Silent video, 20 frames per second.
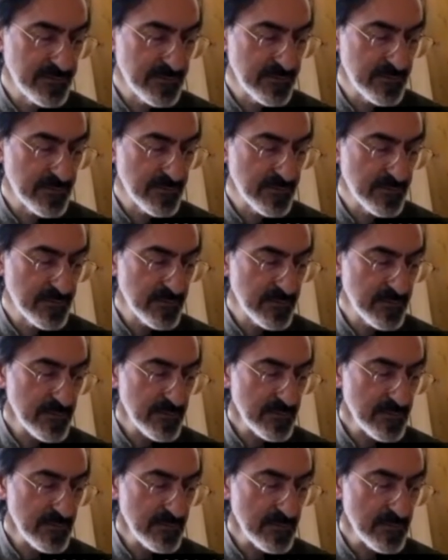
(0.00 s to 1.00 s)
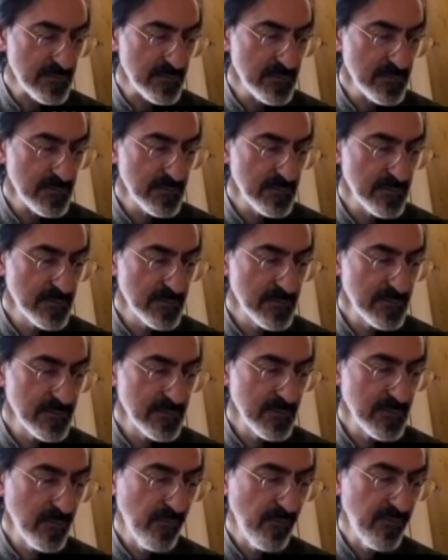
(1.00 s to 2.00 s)

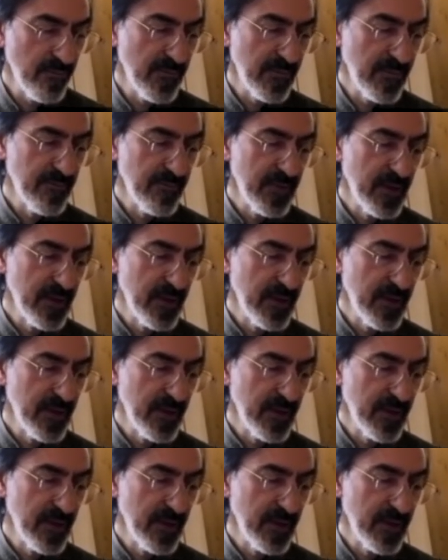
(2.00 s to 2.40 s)
No one is speaking in this clip.